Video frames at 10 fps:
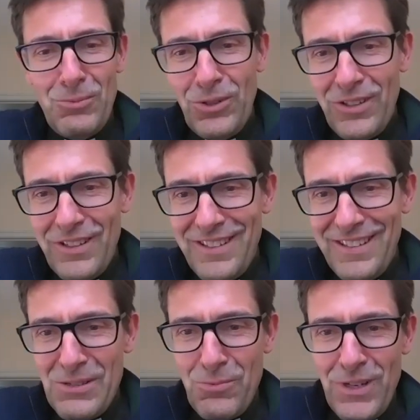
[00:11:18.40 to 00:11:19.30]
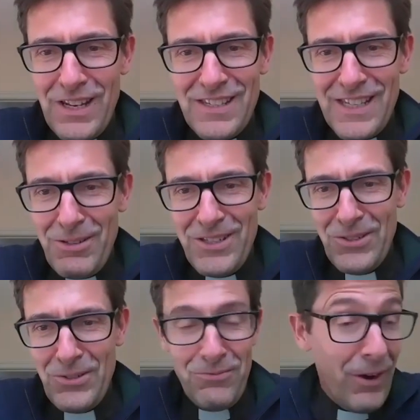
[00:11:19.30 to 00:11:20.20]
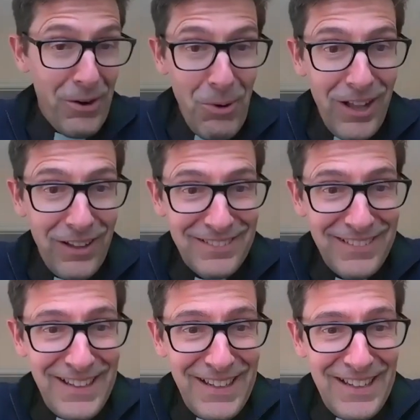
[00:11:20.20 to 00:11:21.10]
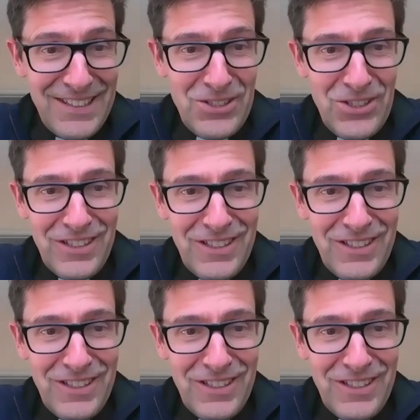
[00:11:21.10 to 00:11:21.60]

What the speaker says: one of the things we necessarily do very well as a church.